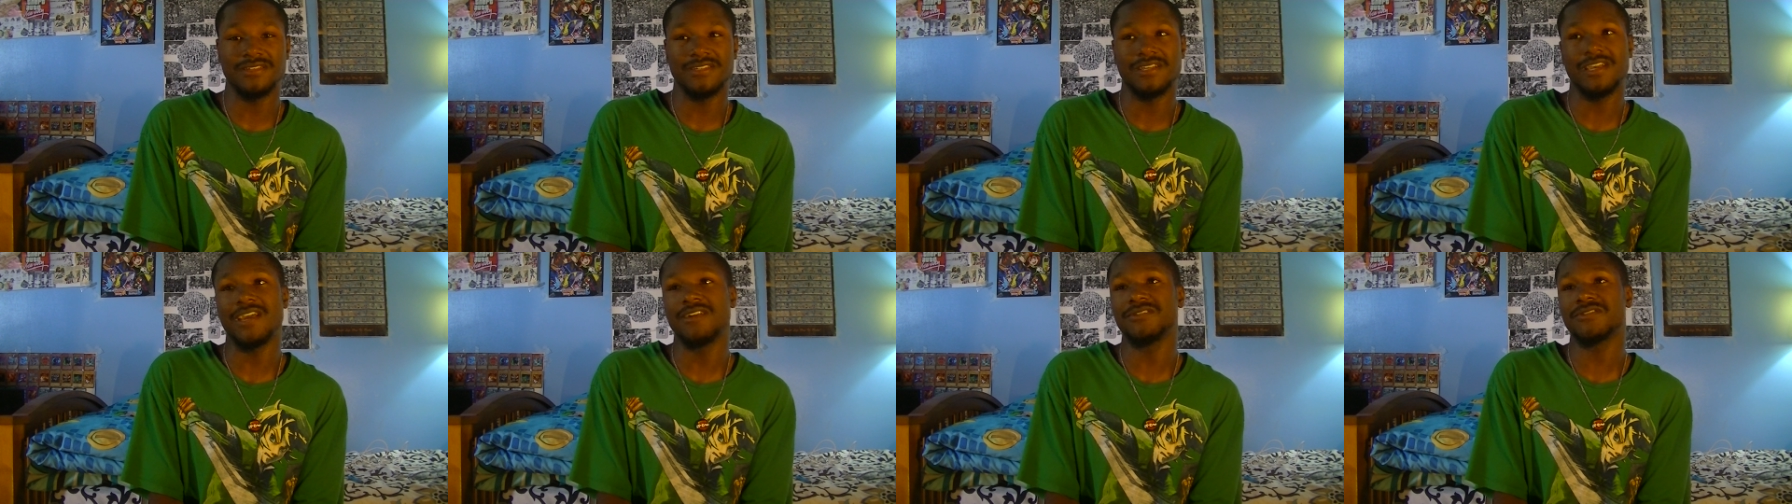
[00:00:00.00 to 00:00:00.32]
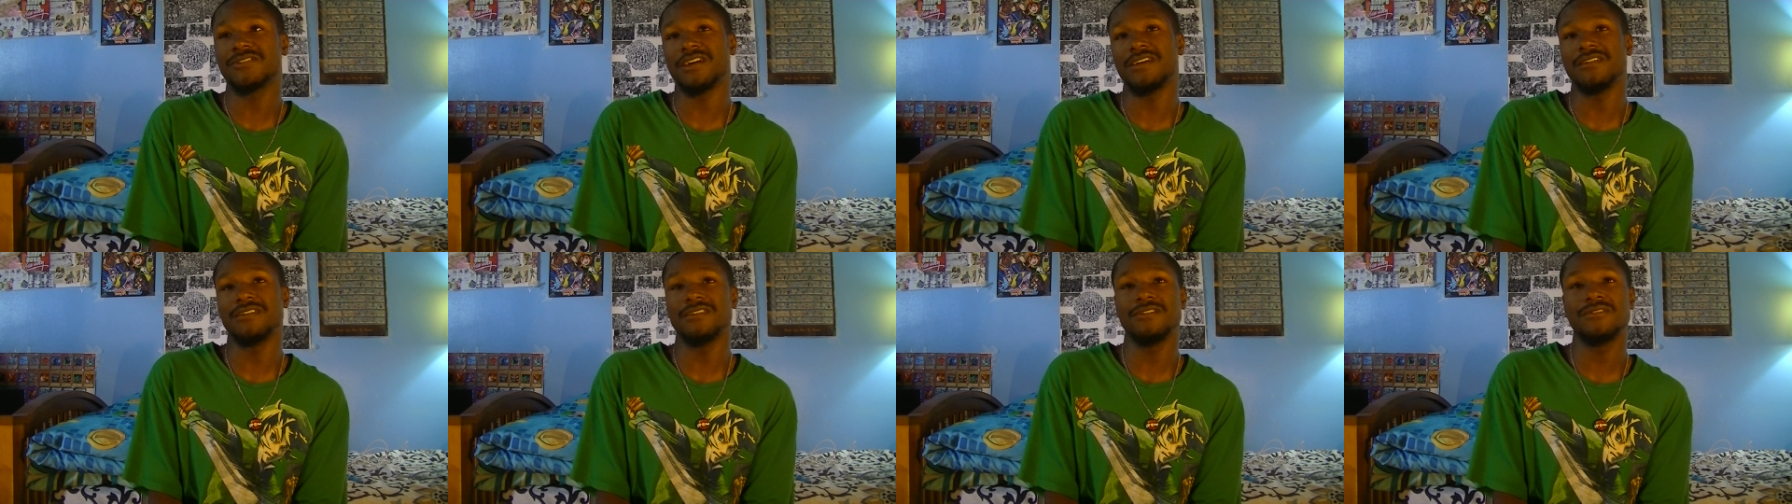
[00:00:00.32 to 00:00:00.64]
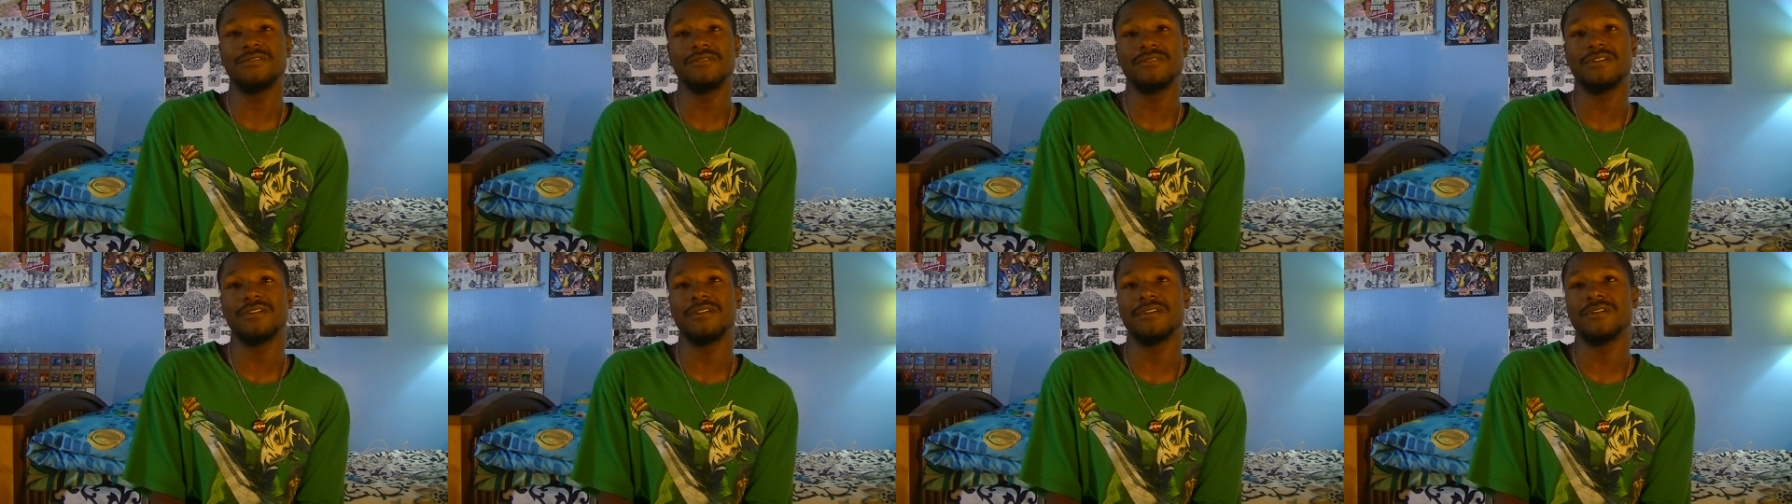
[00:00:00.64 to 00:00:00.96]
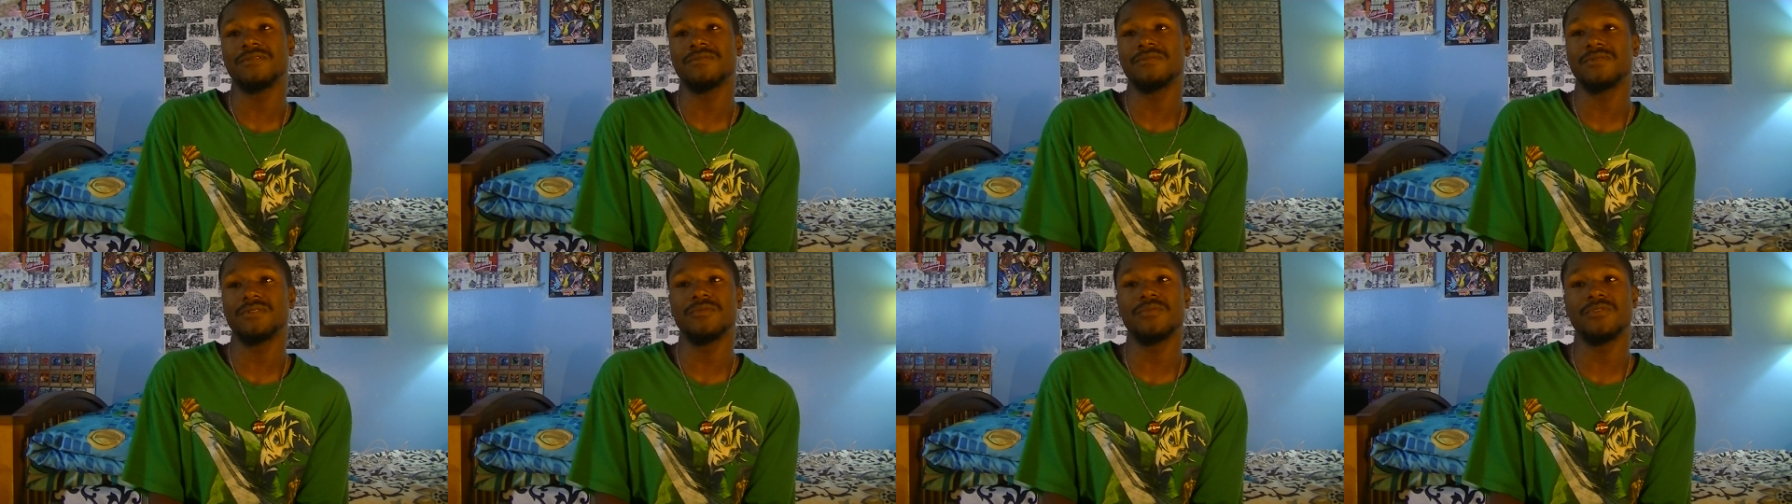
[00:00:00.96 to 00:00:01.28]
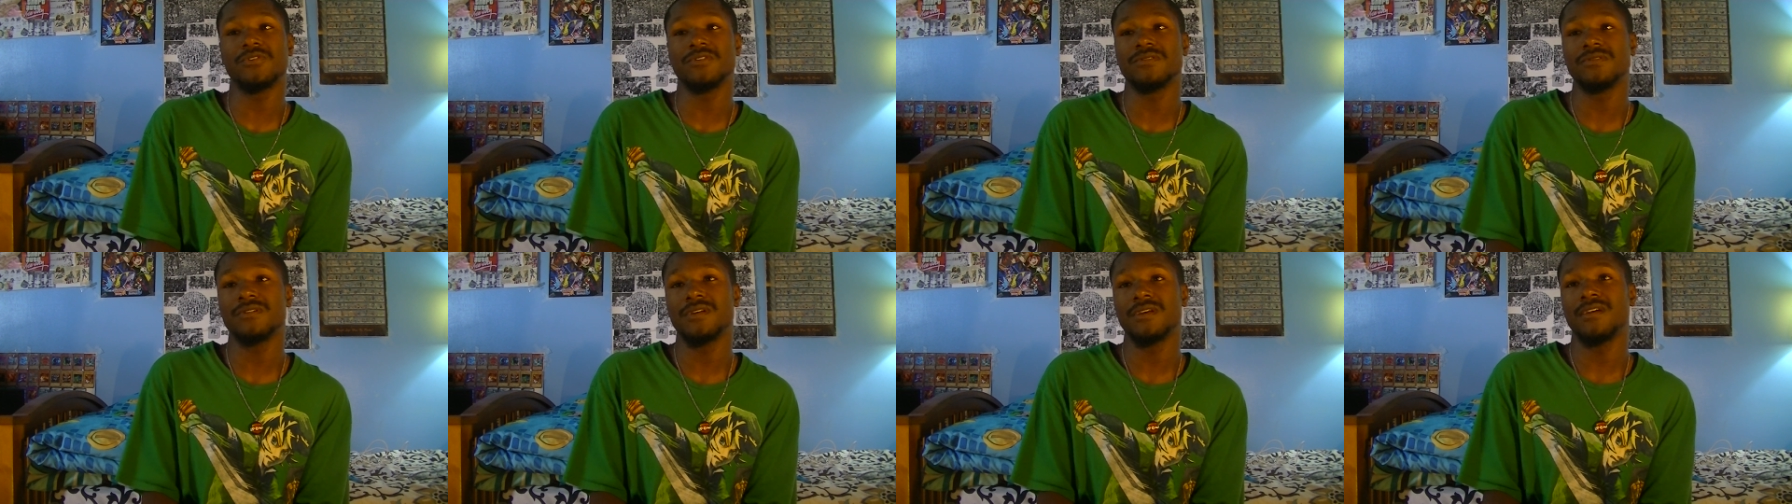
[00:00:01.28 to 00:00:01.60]
Games like you, uh,
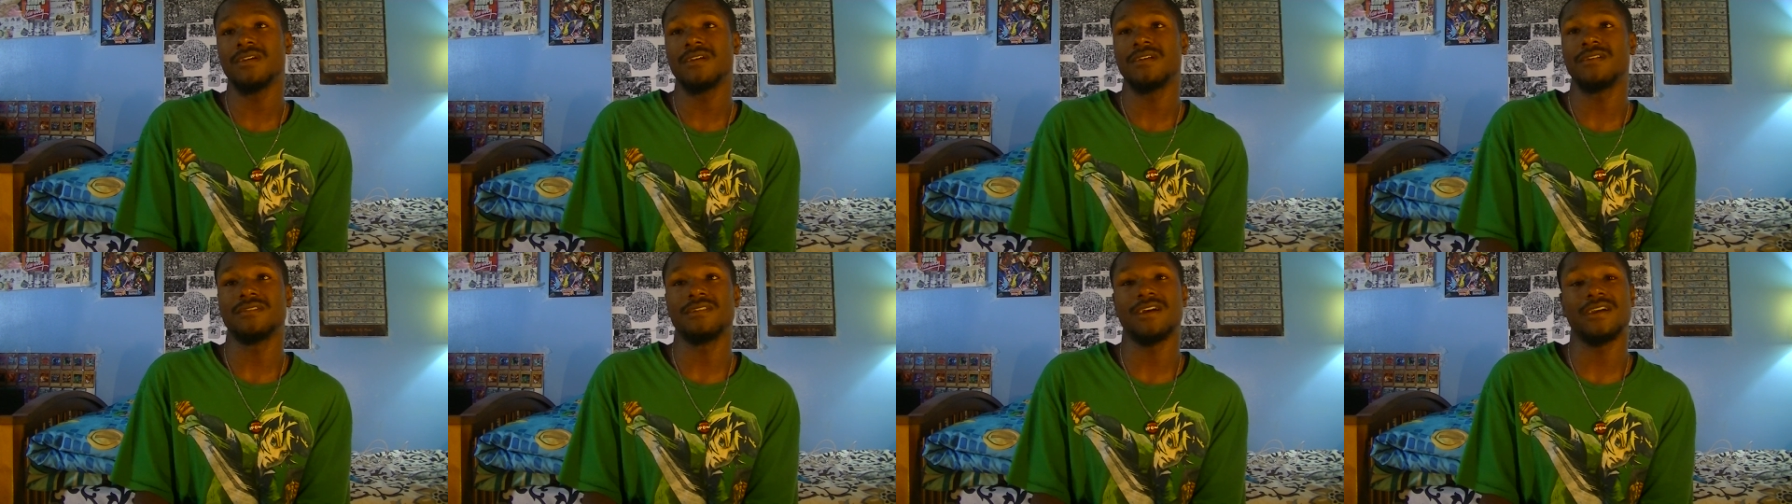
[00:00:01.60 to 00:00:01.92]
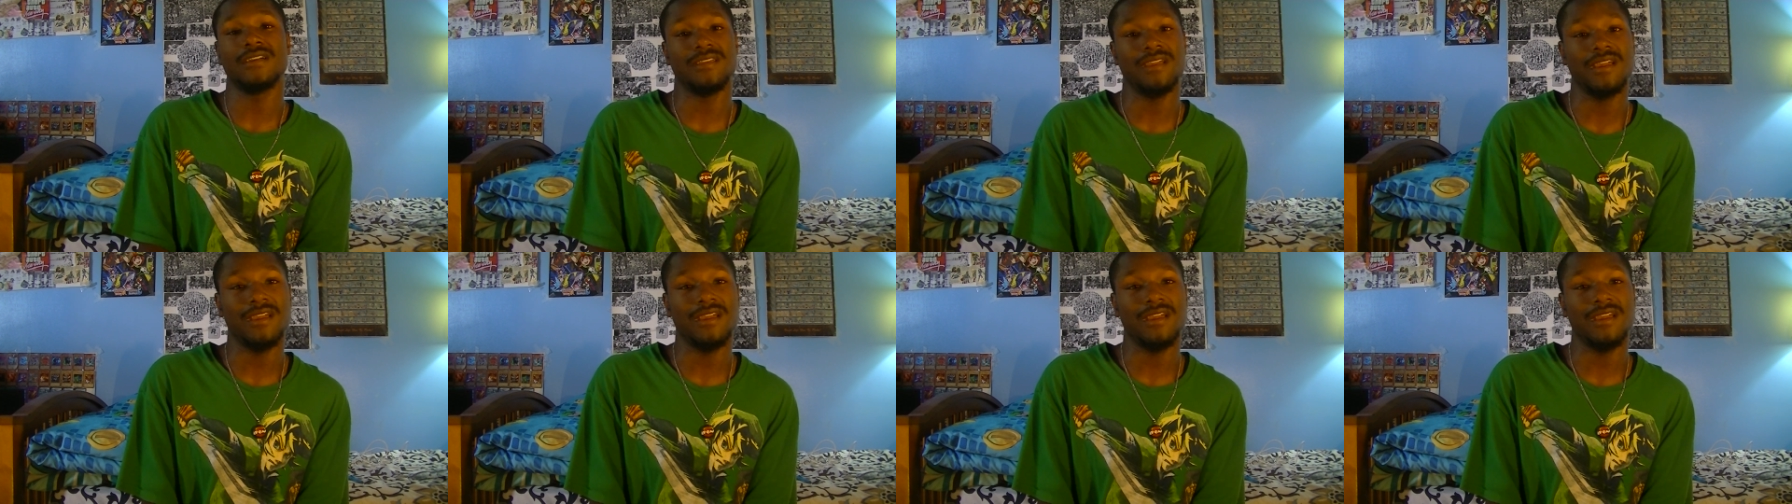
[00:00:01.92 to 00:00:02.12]
well, not